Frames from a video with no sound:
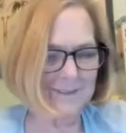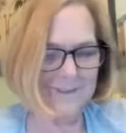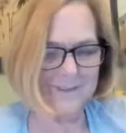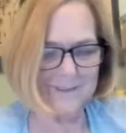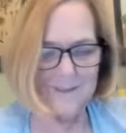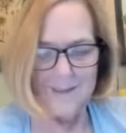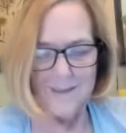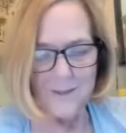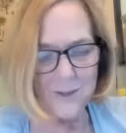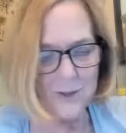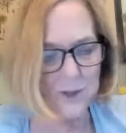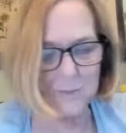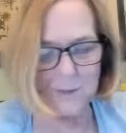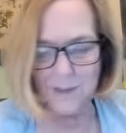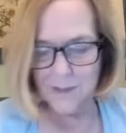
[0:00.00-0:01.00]
There's
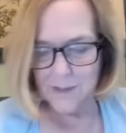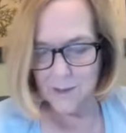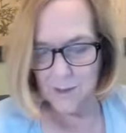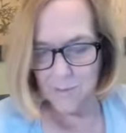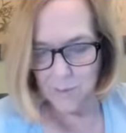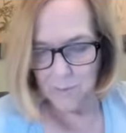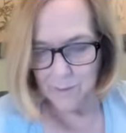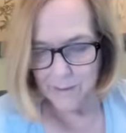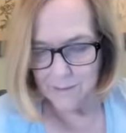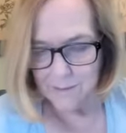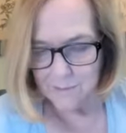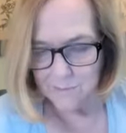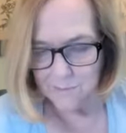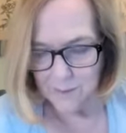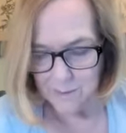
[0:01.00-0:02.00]
too much silver weight
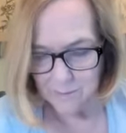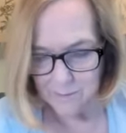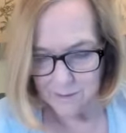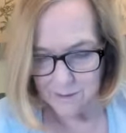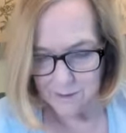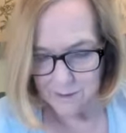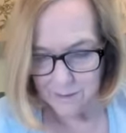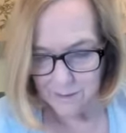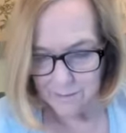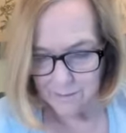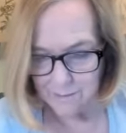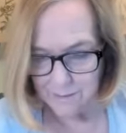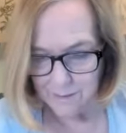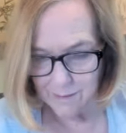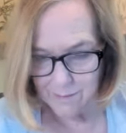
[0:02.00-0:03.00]
to float the shit,
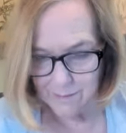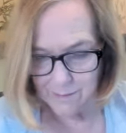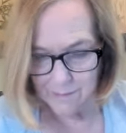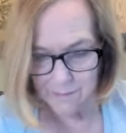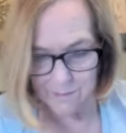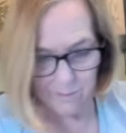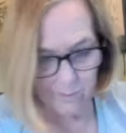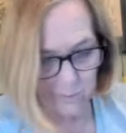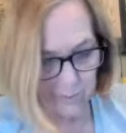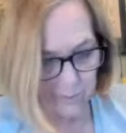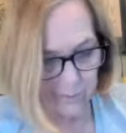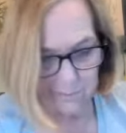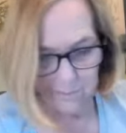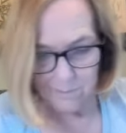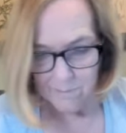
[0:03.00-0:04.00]
so that didn't
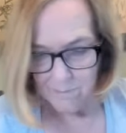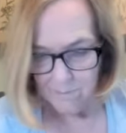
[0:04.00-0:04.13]
work.